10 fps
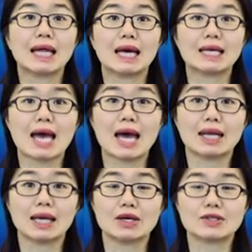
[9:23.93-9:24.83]
and
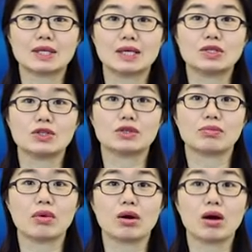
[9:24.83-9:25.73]
adding a standard
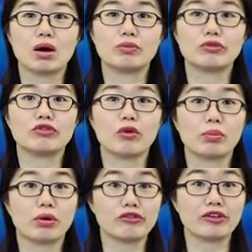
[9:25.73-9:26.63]
markup for
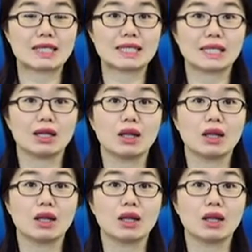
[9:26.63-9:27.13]
profit.